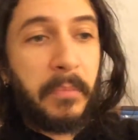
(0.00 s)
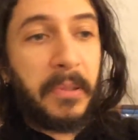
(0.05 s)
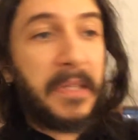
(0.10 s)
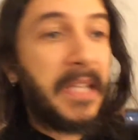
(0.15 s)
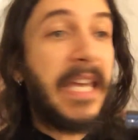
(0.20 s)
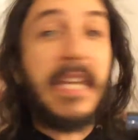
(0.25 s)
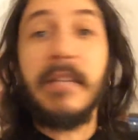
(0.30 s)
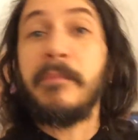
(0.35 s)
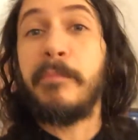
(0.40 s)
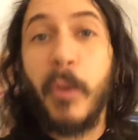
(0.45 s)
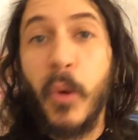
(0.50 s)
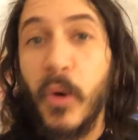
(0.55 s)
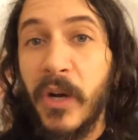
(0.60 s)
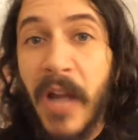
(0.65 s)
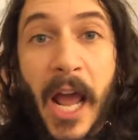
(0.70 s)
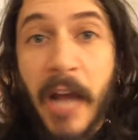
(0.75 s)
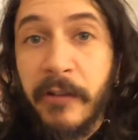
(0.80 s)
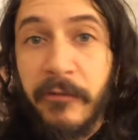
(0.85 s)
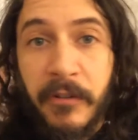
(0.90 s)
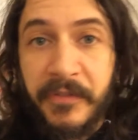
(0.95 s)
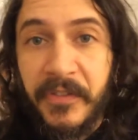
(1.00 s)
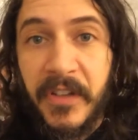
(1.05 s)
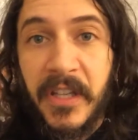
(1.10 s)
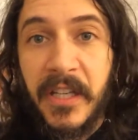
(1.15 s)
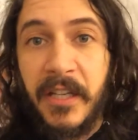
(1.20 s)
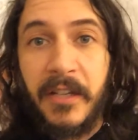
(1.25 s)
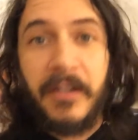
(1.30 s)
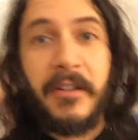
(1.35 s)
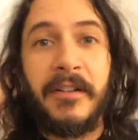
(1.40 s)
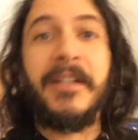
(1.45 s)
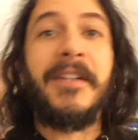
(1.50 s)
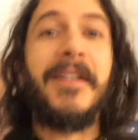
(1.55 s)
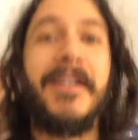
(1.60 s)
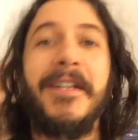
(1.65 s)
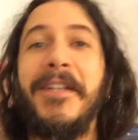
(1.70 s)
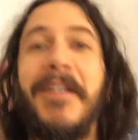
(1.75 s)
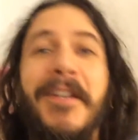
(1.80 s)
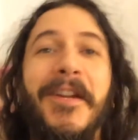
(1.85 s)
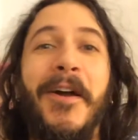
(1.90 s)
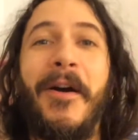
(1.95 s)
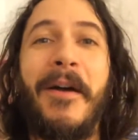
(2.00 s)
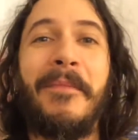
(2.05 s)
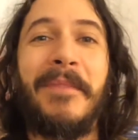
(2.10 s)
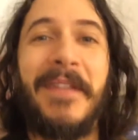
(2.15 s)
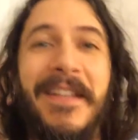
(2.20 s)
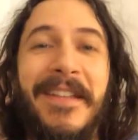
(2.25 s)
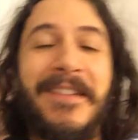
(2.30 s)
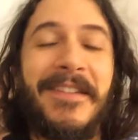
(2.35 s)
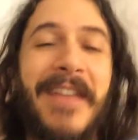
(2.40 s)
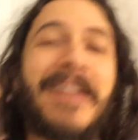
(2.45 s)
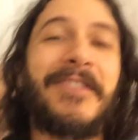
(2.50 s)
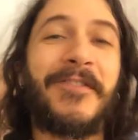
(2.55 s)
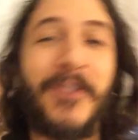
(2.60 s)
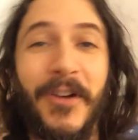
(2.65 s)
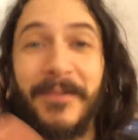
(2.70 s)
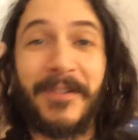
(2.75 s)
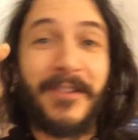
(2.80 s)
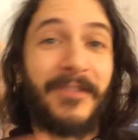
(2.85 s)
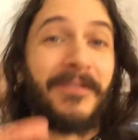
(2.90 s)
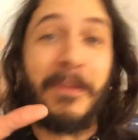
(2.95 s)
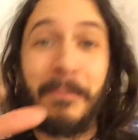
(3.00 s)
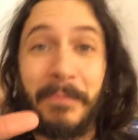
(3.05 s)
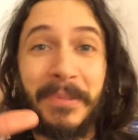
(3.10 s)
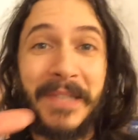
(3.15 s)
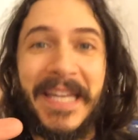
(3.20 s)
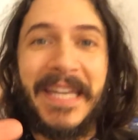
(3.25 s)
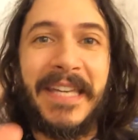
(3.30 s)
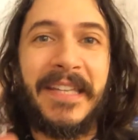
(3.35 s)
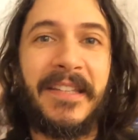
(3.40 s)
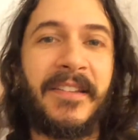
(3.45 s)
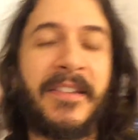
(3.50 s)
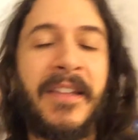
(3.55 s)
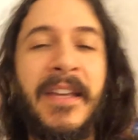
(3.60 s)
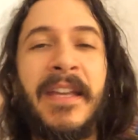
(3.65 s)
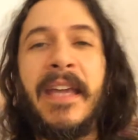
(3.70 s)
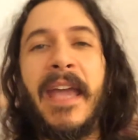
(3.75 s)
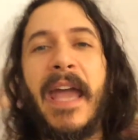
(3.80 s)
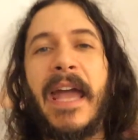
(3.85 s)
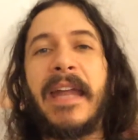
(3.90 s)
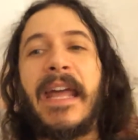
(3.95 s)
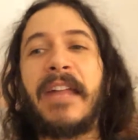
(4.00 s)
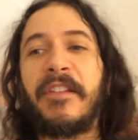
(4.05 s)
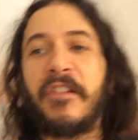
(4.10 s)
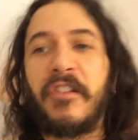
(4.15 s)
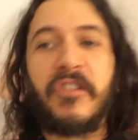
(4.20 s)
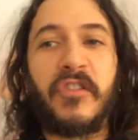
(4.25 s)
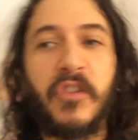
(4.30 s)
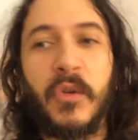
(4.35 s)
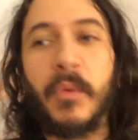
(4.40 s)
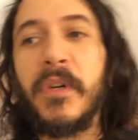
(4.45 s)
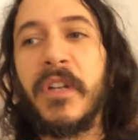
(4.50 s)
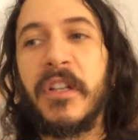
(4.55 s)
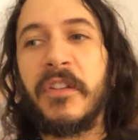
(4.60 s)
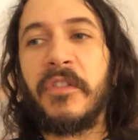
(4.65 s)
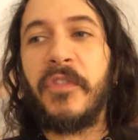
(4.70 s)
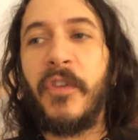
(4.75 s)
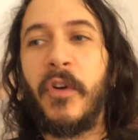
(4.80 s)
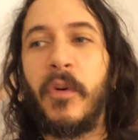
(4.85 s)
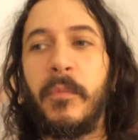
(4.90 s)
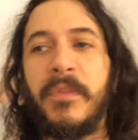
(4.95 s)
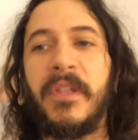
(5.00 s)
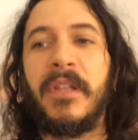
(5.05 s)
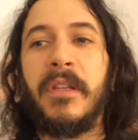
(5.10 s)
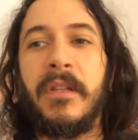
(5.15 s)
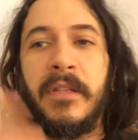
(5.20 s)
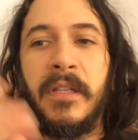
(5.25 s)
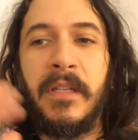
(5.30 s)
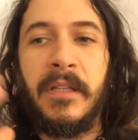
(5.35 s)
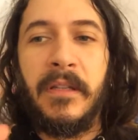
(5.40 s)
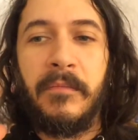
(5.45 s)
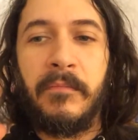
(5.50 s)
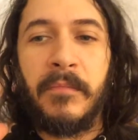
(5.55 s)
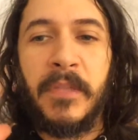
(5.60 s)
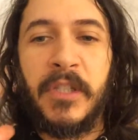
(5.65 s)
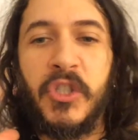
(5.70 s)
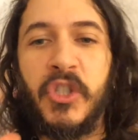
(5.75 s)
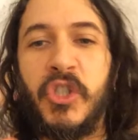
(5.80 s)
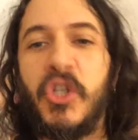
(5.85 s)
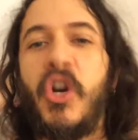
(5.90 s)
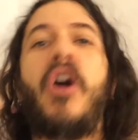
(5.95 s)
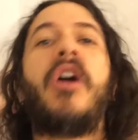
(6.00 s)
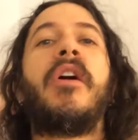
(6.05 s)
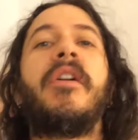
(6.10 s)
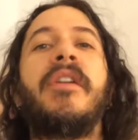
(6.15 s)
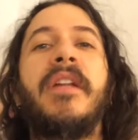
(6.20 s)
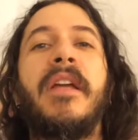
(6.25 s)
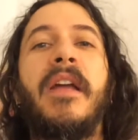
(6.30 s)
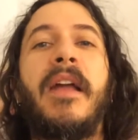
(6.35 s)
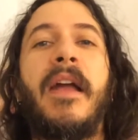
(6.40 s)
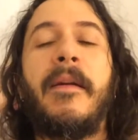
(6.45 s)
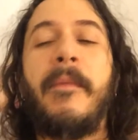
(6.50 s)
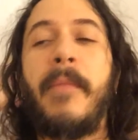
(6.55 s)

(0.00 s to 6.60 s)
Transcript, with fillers: plane pornography here you know i mean in, in, terms of the planes and as a stewardess film the, the majority